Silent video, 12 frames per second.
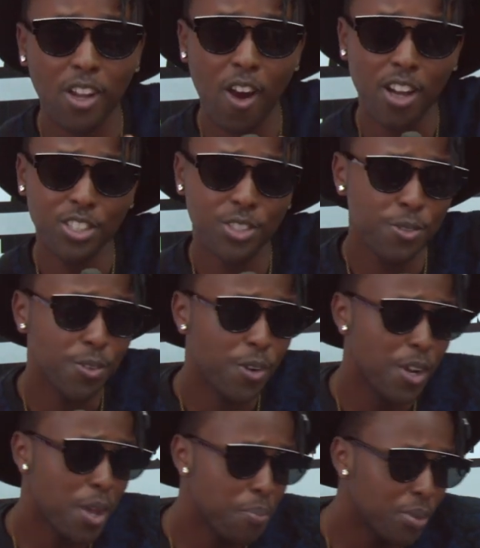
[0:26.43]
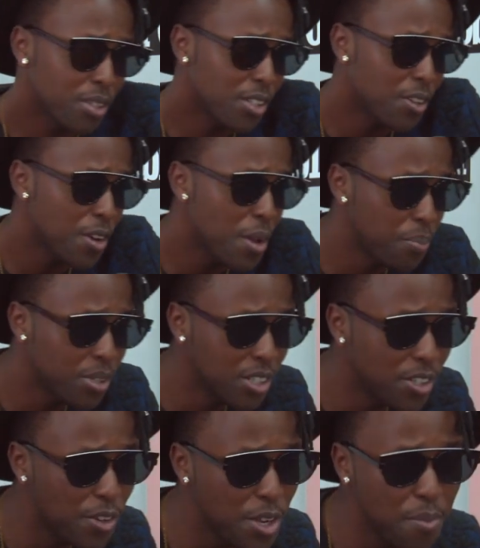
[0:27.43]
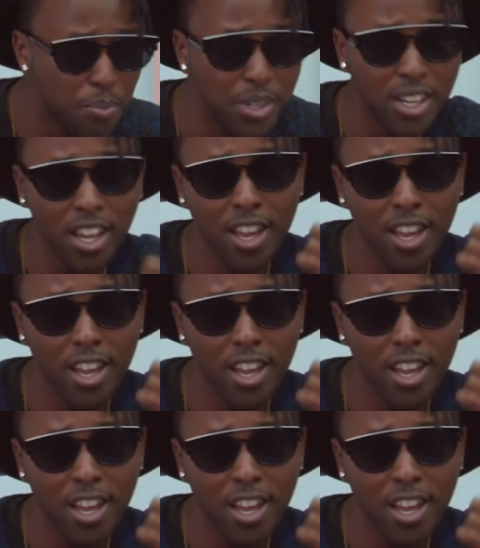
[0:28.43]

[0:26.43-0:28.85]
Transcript: Got you creeping, creeping, creeping.